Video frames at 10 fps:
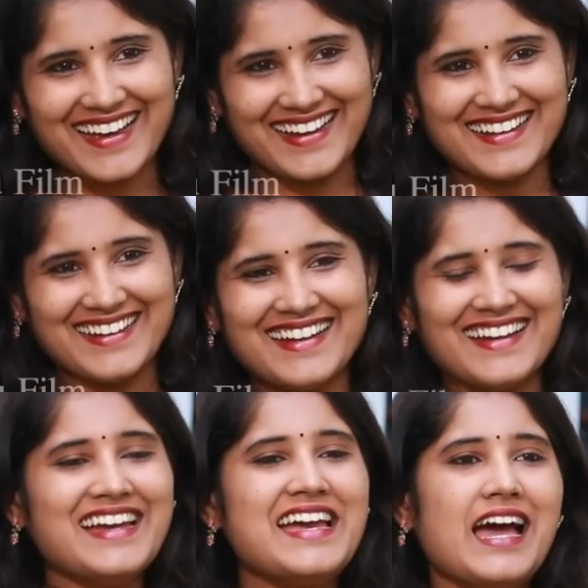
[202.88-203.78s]

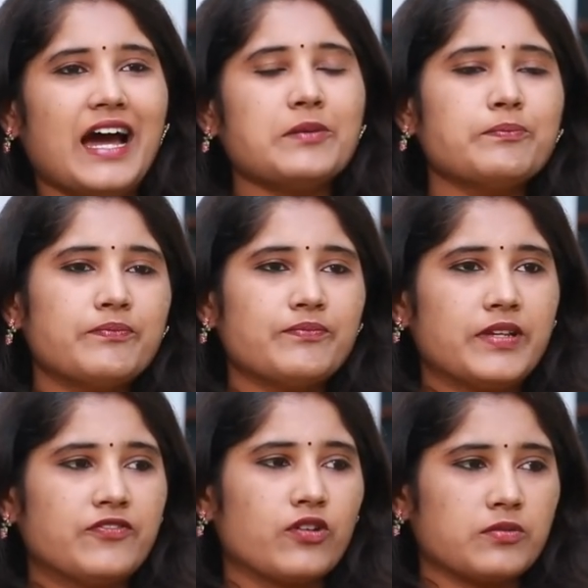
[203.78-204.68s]
Yeah. And
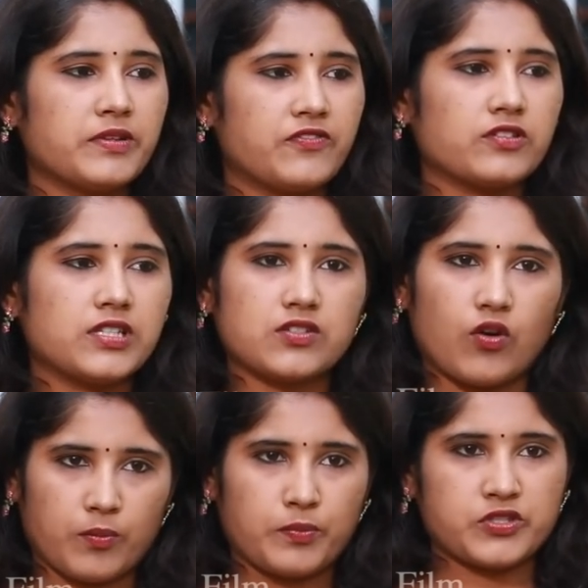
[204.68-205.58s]
before this
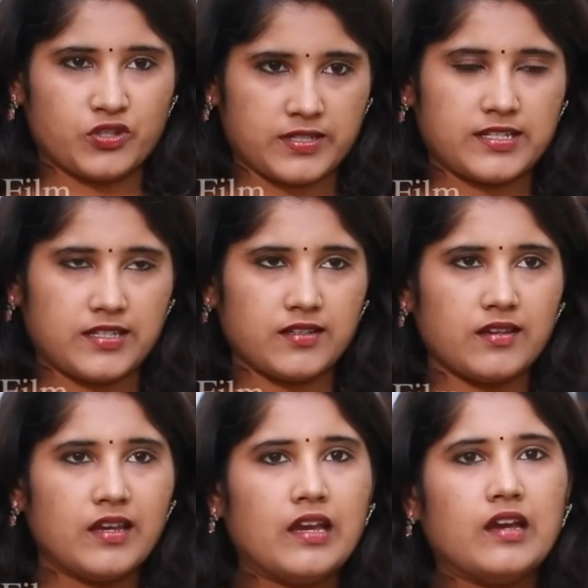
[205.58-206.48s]
opportunity,
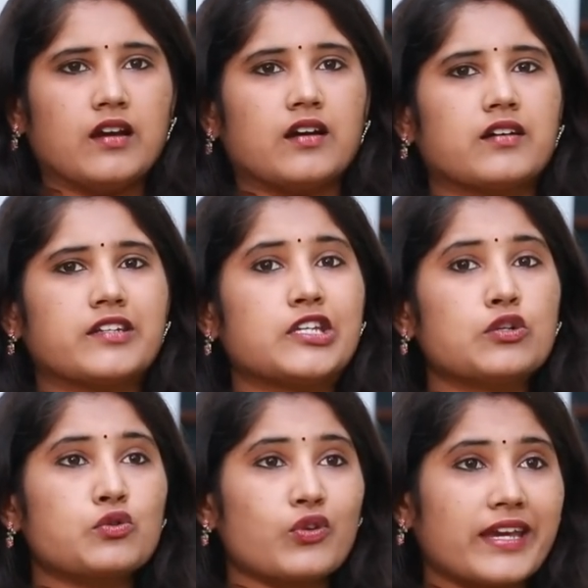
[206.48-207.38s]
did
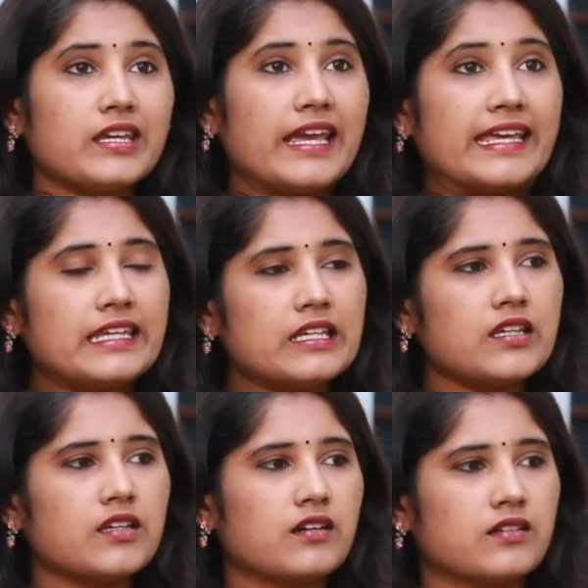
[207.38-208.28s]
you try any
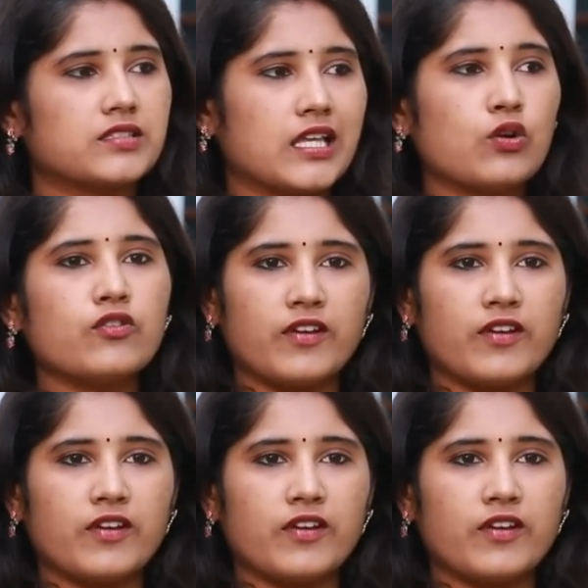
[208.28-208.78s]
Telugu